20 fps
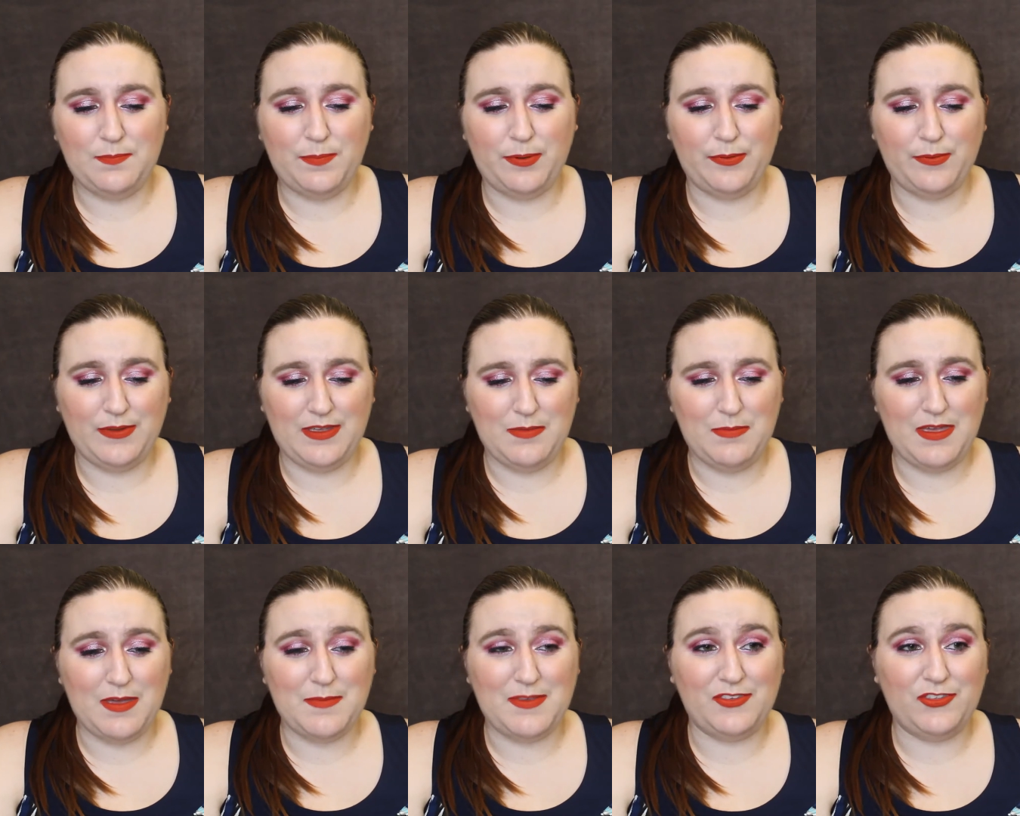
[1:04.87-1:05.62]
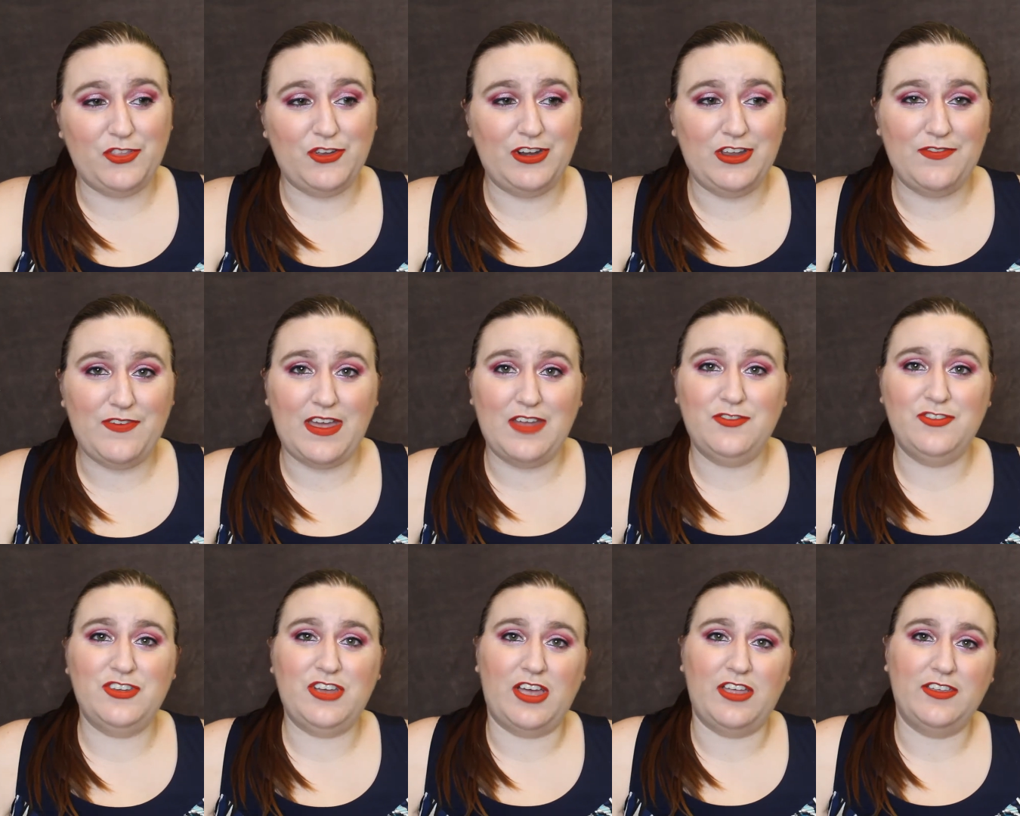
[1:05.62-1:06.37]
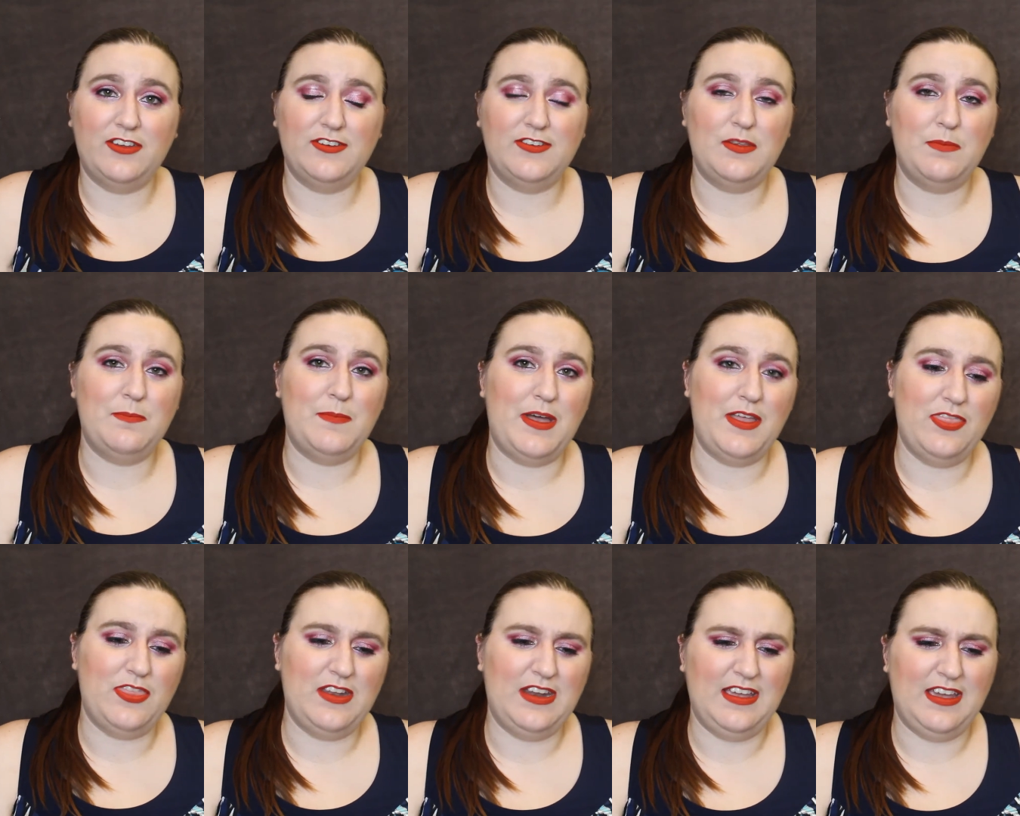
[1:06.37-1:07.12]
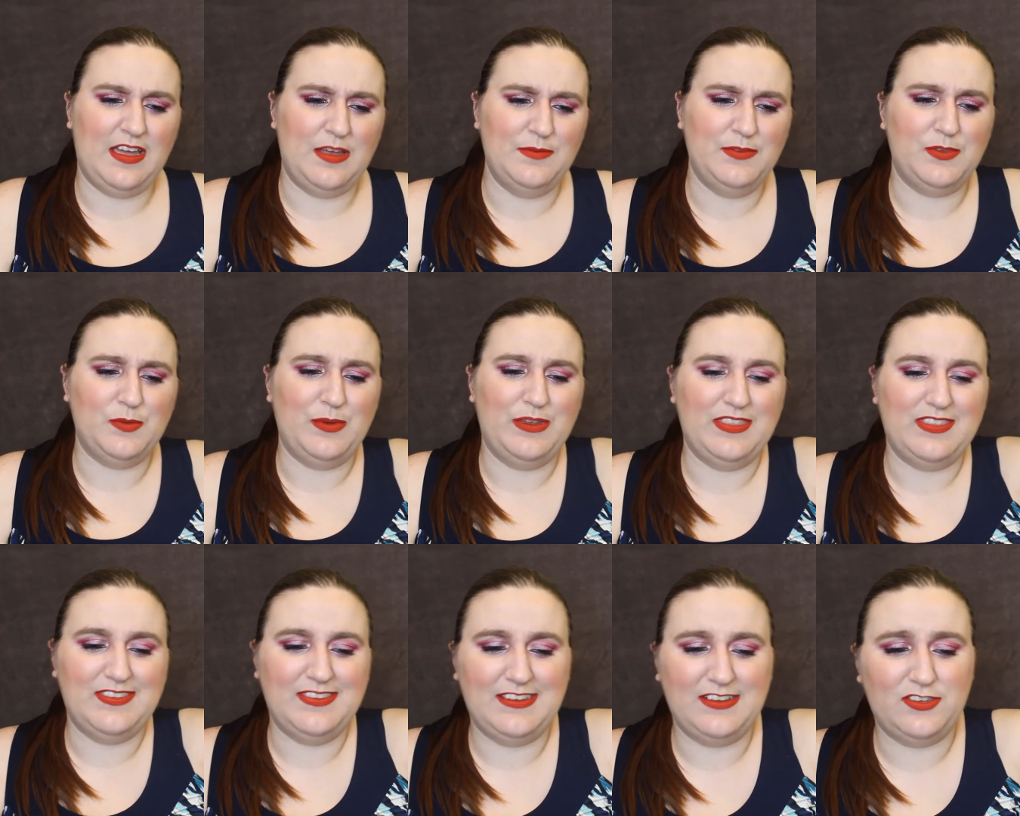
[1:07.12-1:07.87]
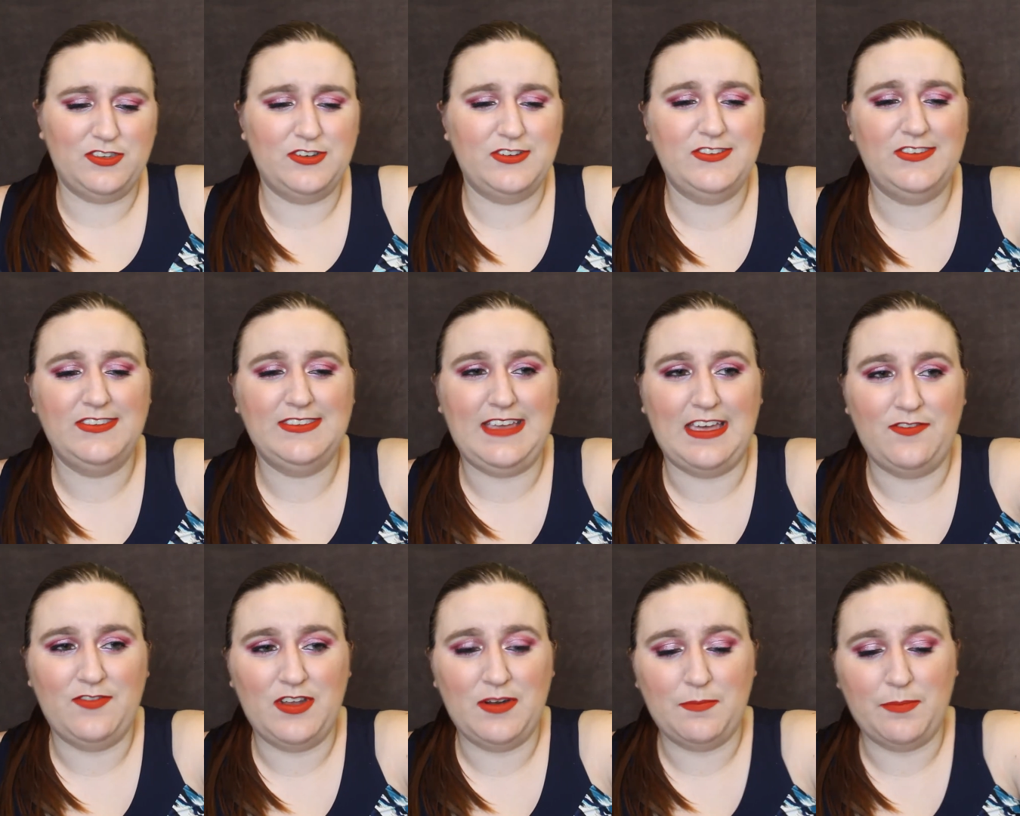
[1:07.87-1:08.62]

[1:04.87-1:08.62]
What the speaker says: Premium is $35 a month and it comes with 6 or 7